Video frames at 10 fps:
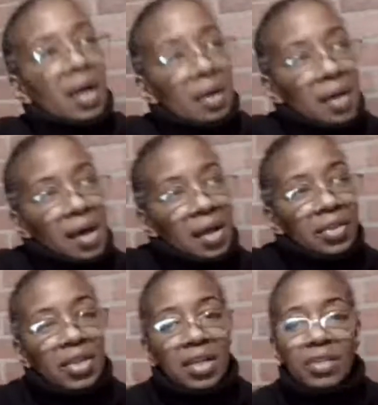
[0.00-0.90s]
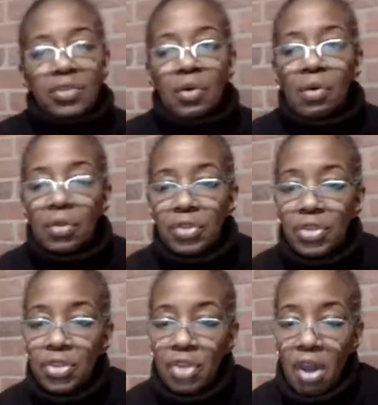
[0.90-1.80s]
I think it's called
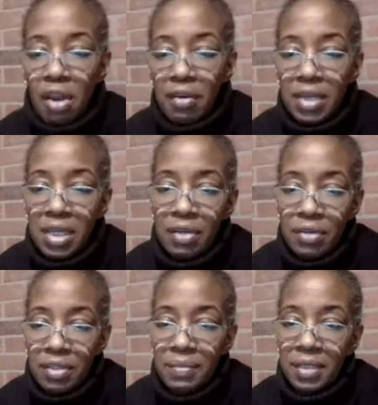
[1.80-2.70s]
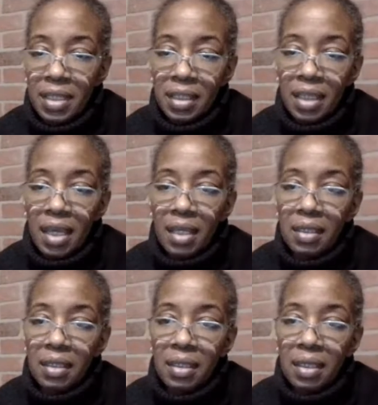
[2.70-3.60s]
Starry or something like that.
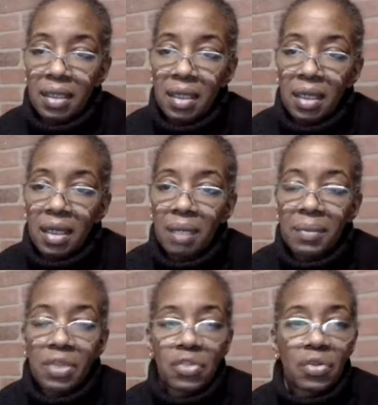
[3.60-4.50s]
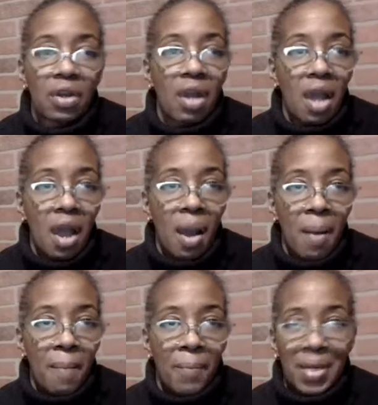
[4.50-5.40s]
I'm not sure,
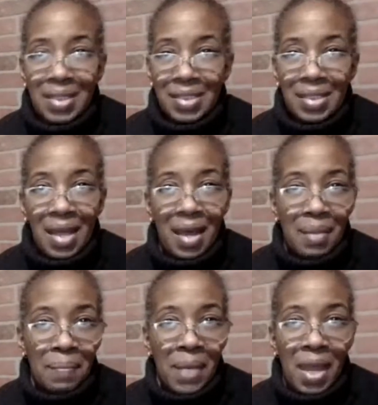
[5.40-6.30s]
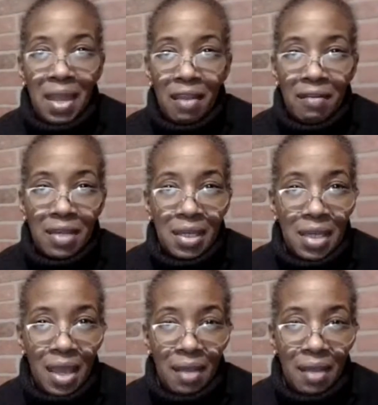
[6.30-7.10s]
but it's not in my area yet.